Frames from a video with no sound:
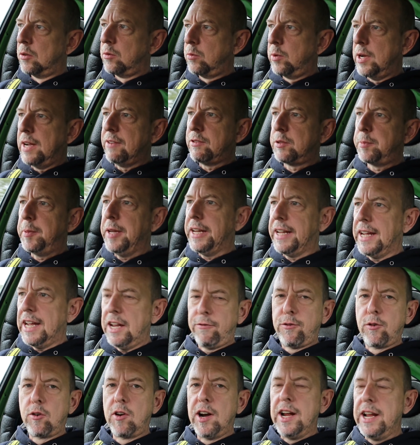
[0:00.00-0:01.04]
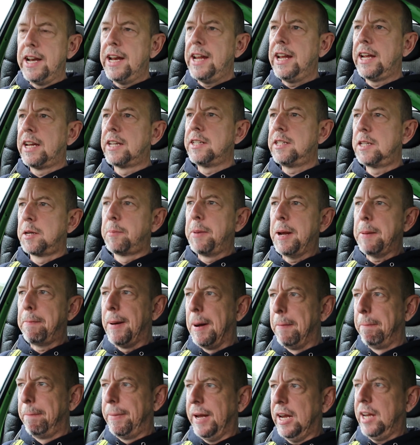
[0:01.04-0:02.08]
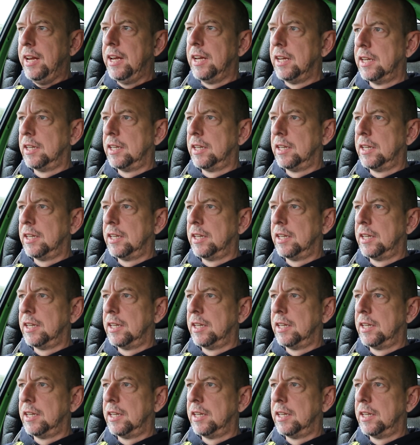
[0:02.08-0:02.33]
We have to be careful around here because it's a bit bumpy.